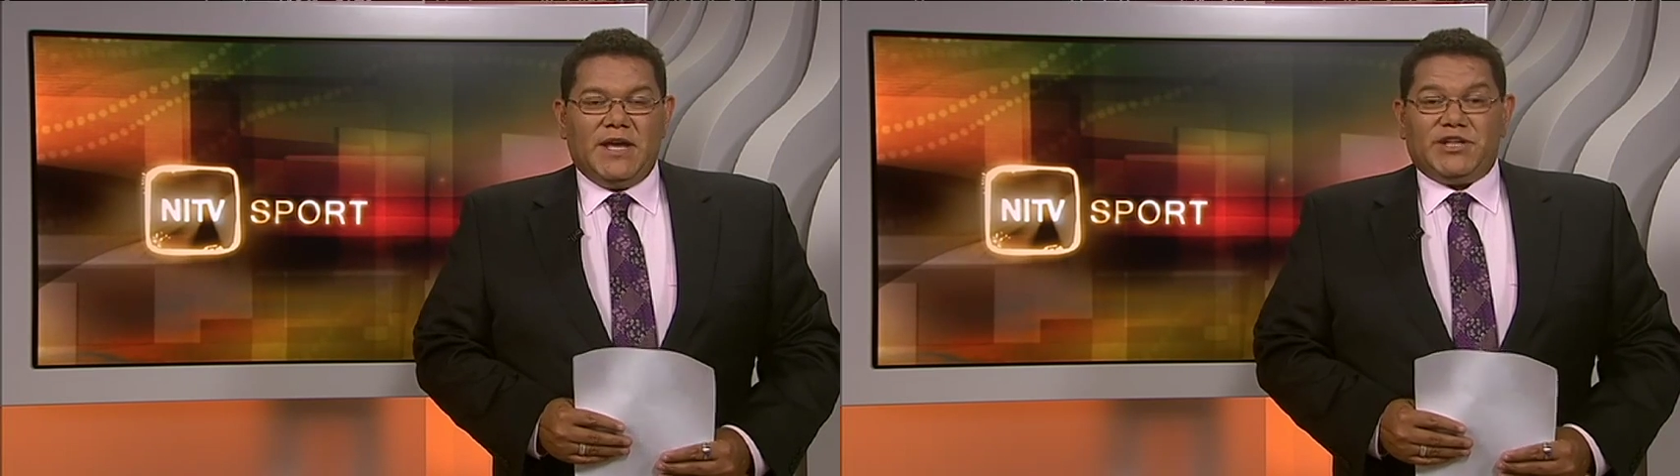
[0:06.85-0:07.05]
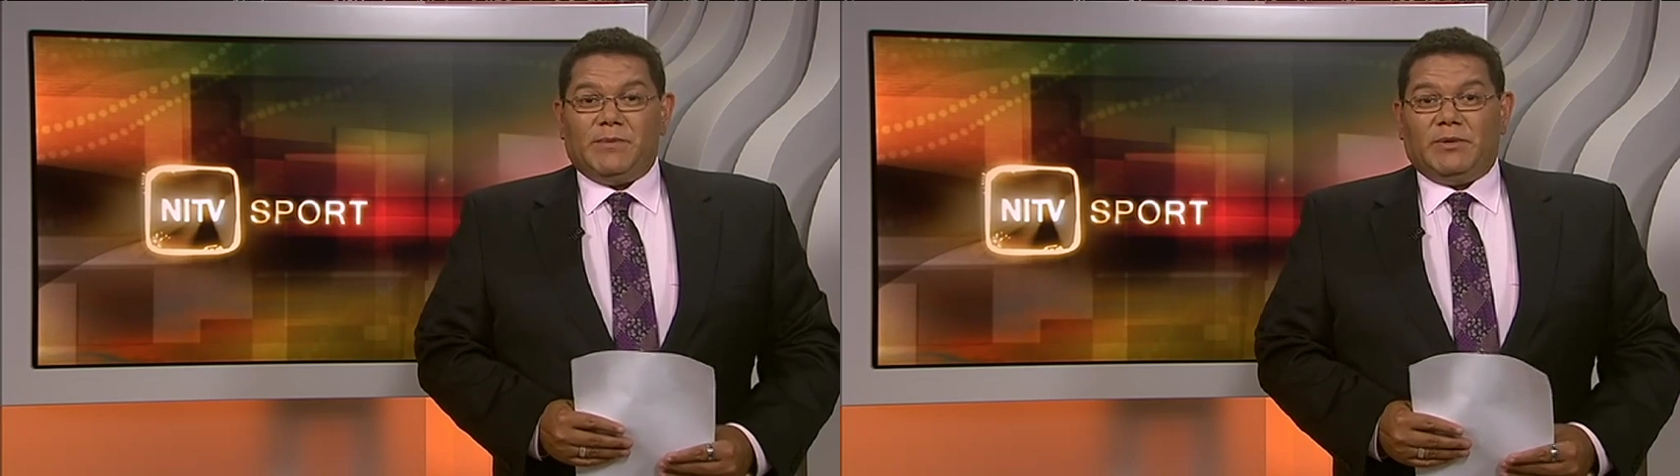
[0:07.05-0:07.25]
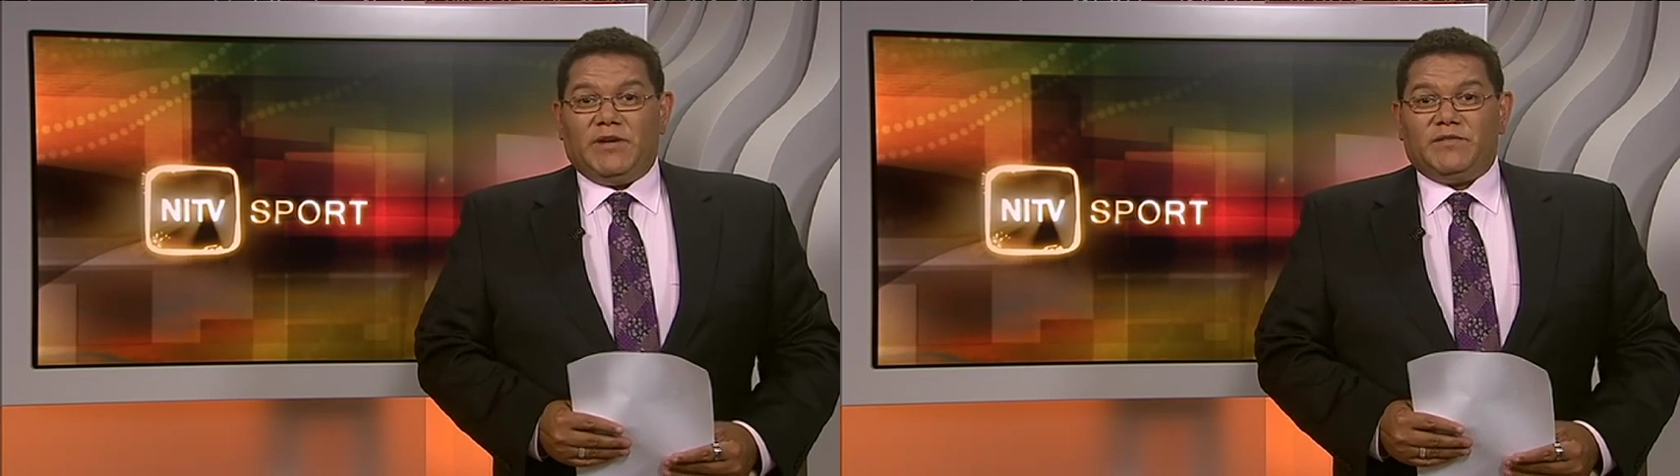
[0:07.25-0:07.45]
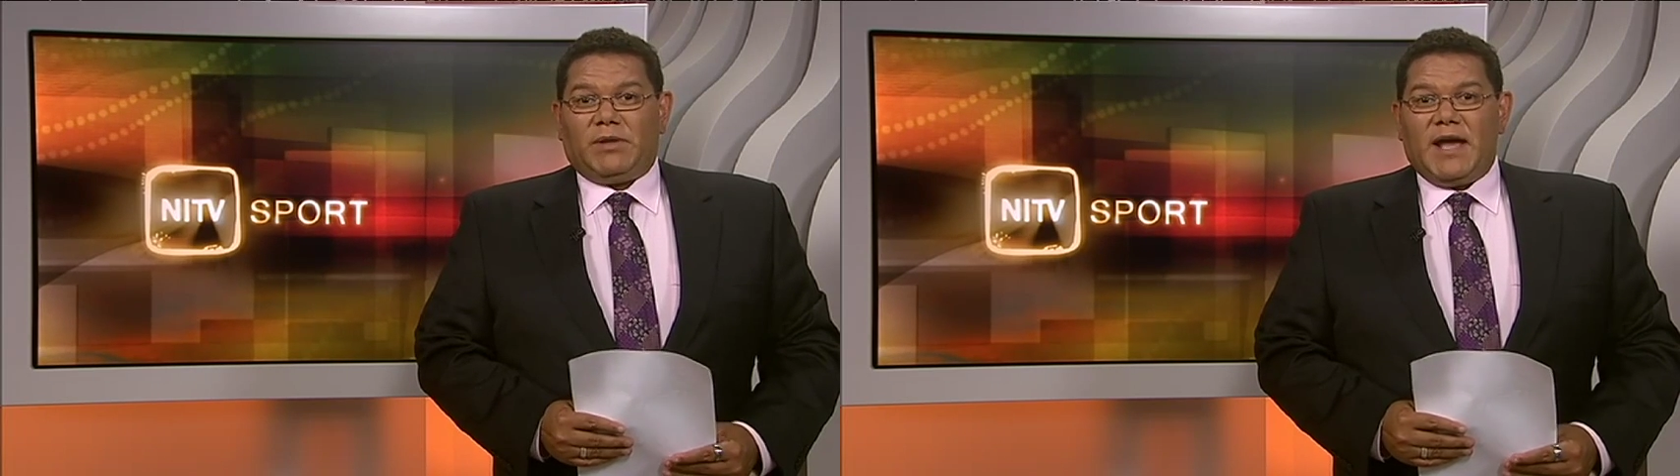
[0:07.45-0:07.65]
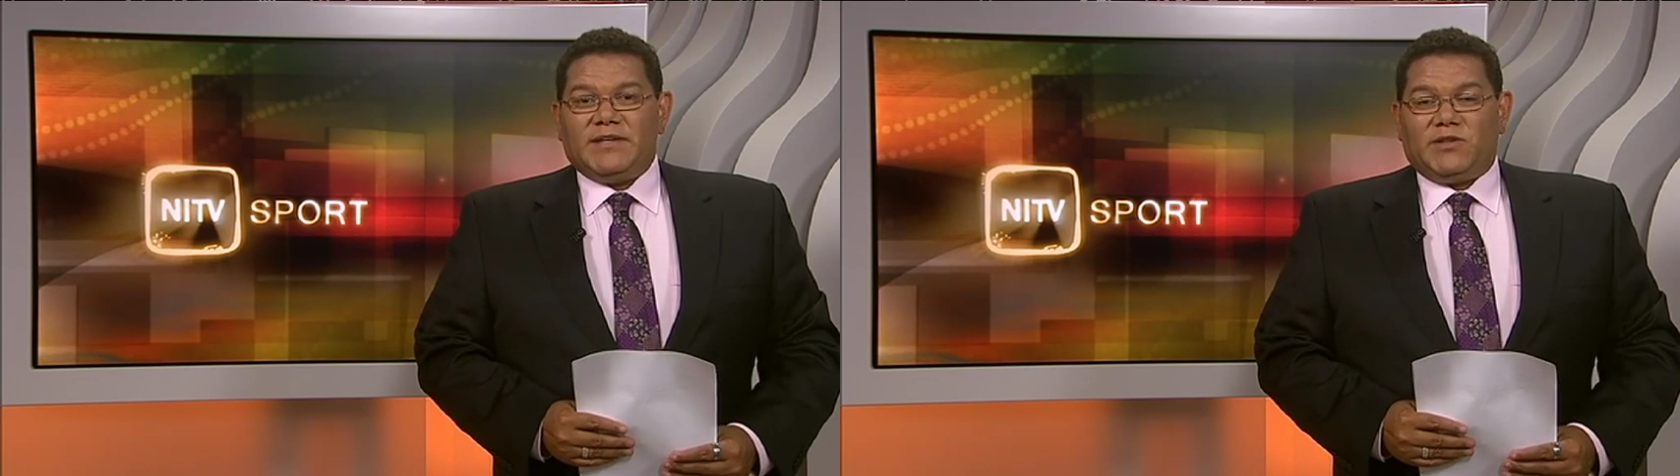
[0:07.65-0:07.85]
She believes
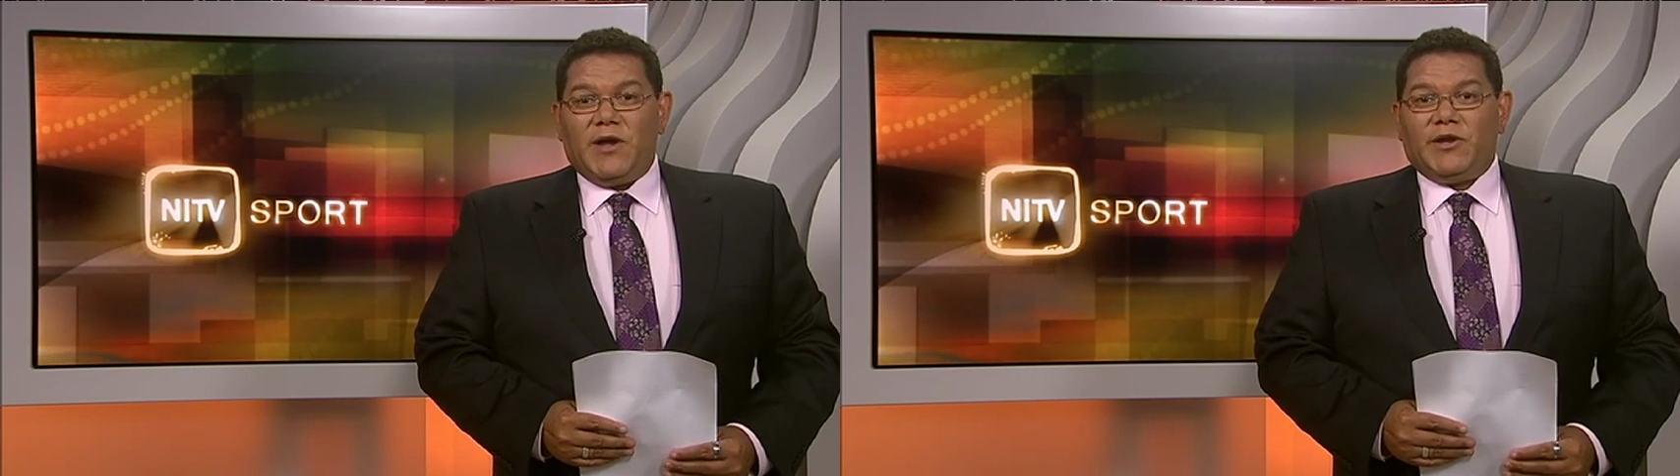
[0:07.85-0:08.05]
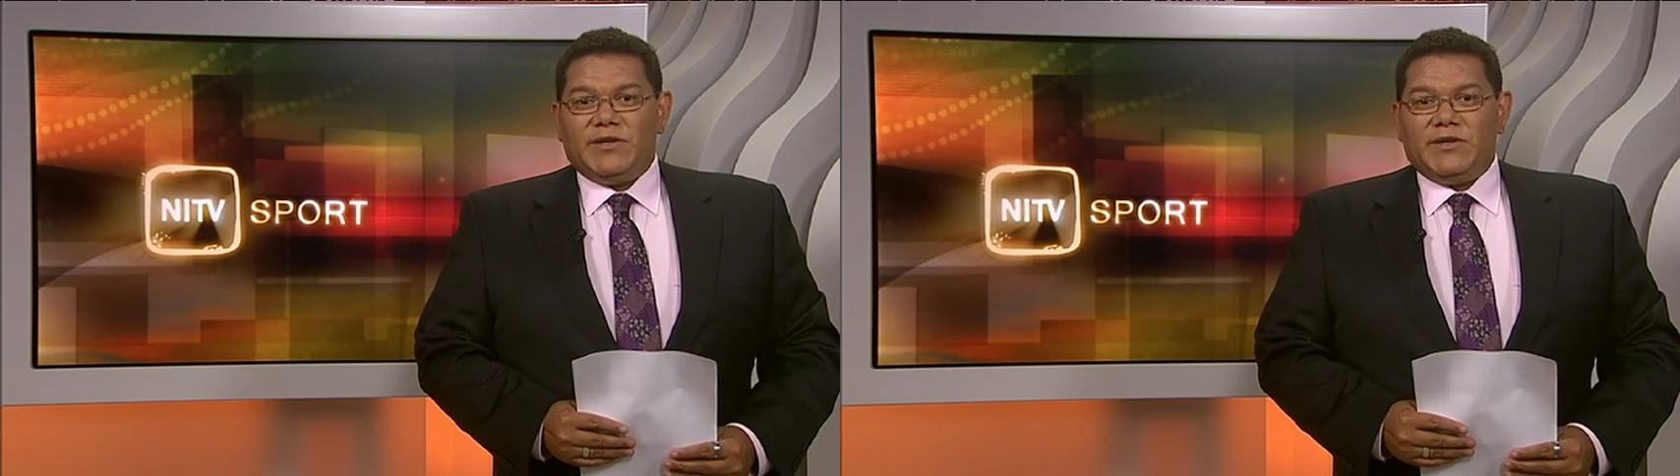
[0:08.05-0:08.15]
players like